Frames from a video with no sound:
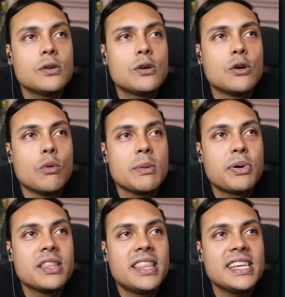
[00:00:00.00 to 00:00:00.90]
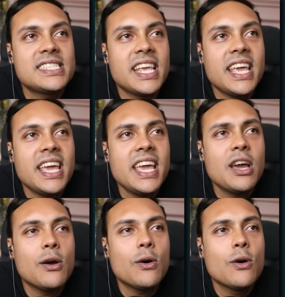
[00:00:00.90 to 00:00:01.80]
Oh, we put this
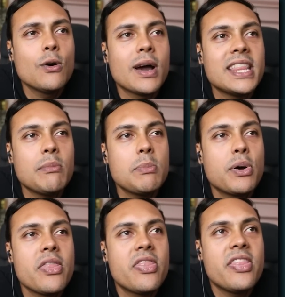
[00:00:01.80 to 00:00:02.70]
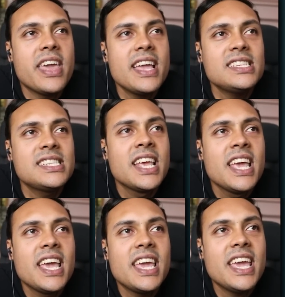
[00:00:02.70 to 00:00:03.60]
here. Oh, and then we put this
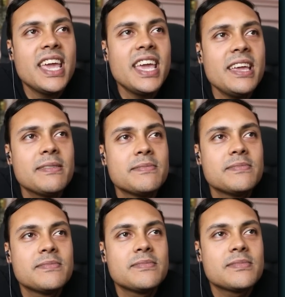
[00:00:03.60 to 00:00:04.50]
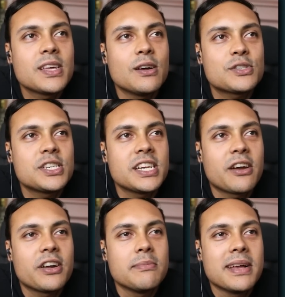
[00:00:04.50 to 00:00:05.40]
here. Oh shit, I
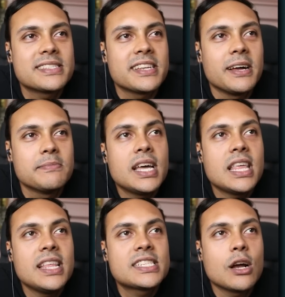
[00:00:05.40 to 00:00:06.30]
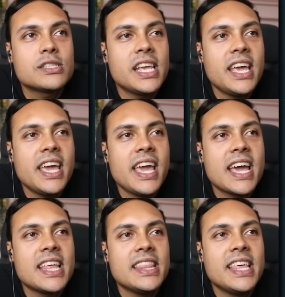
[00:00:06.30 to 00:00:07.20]
already messed it up. And then this goes here,
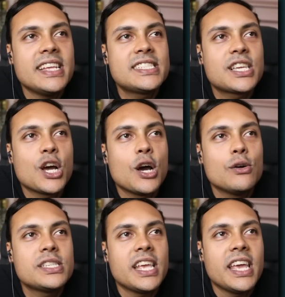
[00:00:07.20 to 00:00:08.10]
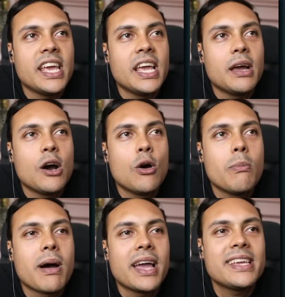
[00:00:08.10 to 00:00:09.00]
and then this goes here. Oh
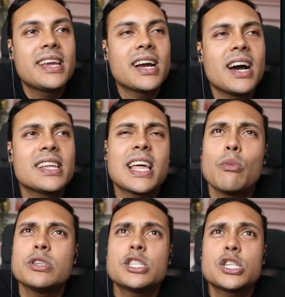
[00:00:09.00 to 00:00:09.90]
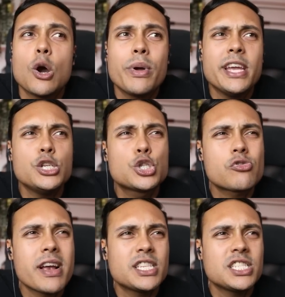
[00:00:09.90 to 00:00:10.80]
my god, that was so
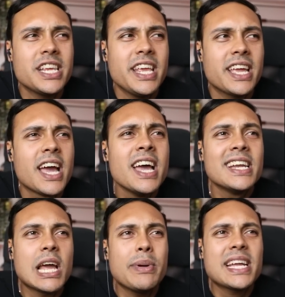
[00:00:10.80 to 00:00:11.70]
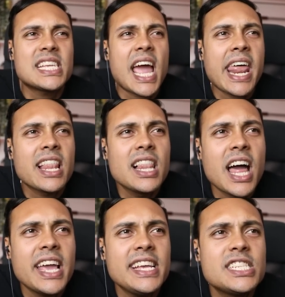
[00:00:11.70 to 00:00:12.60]
interesting. Now we get to
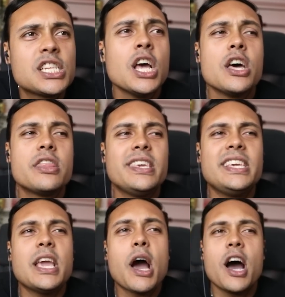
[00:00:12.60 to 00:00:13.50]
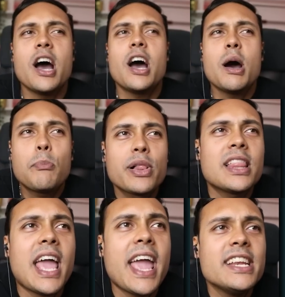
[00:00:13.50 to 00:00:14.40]
analyze the uh,
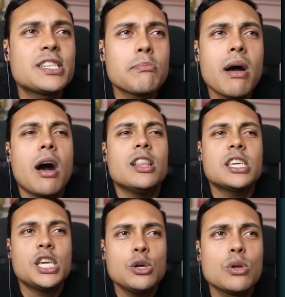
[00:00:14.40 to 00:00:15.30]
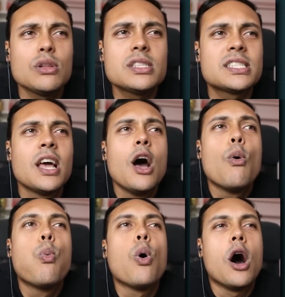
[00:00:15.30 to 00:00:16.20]
plant molecules.
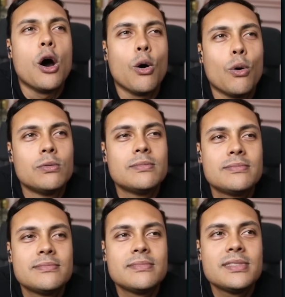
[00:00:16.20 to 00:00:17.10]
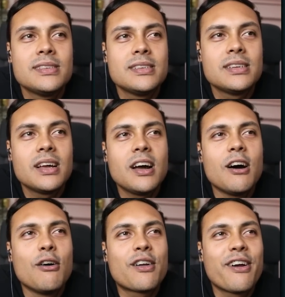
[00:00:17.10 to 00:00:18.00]
Whoa. Okay, I think I get the hang of it.
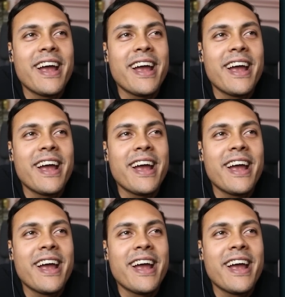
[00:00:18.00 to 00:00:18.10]
Oh great,